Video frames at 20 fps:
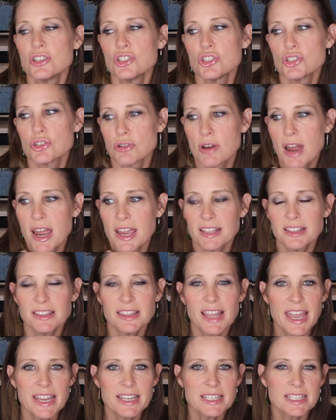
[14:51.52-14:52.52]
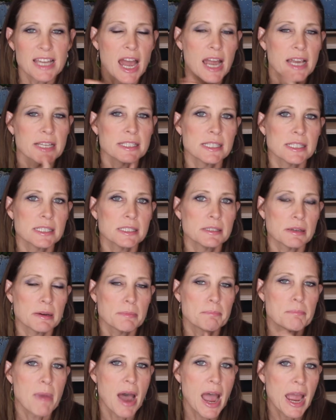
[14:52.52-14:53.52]
try light. I did
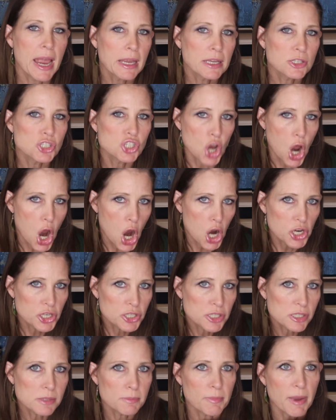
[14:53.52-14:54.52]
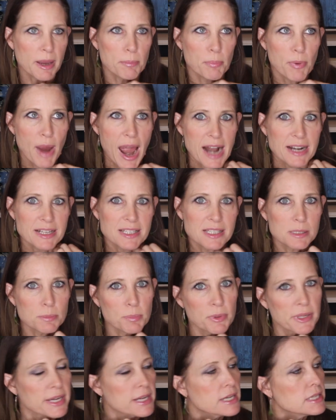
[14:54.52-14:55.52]
my jars, my practice
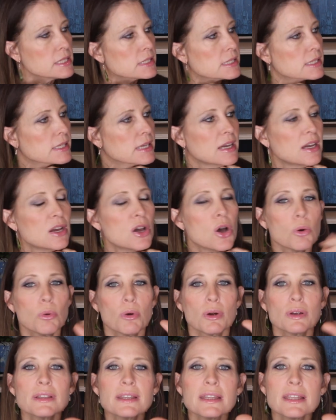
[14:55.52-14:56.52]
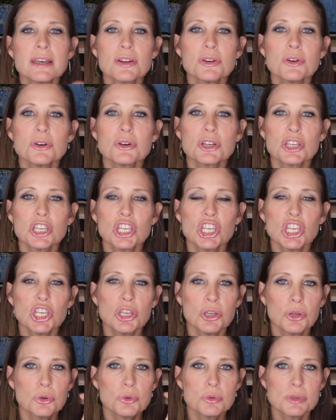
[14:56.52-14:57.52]
plants were little
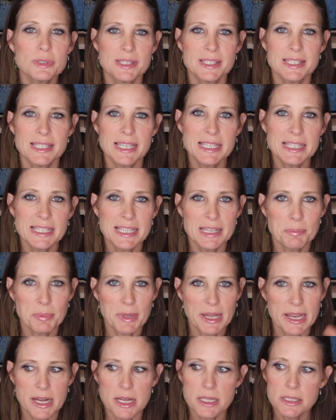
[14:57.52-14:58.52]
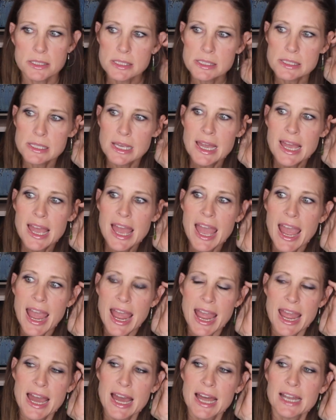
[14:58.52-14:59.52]
cute ZZ plants.
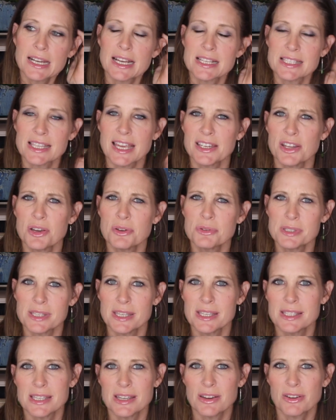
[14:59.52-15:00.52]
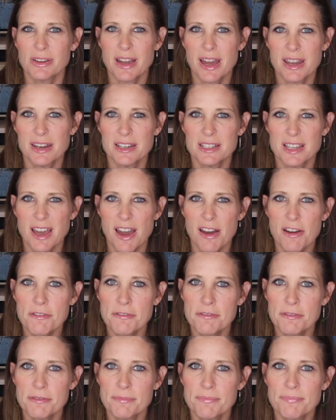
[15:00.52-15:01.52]
And as I know ZZ are kind of
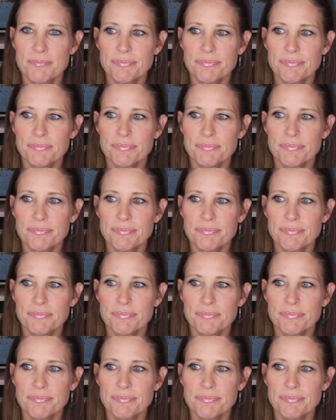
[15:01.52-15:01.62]
tough,